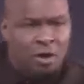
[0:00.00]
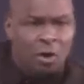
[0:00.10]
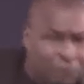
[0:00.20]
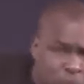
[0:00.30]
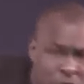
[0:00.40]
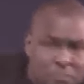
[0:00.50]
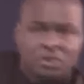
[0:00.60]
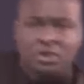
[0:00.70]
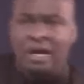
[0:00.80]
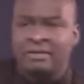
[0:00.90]
of those
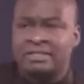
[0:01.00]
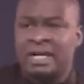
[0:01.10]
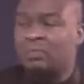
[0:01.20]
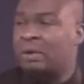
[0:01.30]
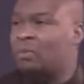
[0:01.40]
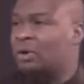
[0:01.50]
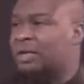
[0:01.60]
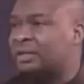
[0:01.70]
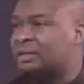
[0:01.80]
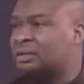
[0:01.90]
missionaries that were
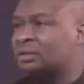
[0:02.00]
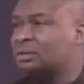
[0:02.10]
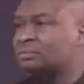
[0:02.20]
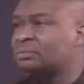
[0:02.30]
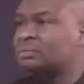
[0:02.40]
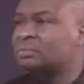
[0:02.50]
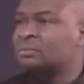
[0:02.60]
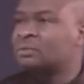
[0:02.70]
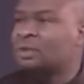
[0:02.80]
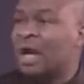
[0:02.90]
murdered.
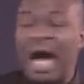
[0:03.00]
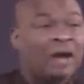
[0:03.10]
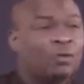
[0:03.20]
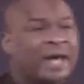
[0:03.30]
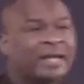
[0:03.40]
And when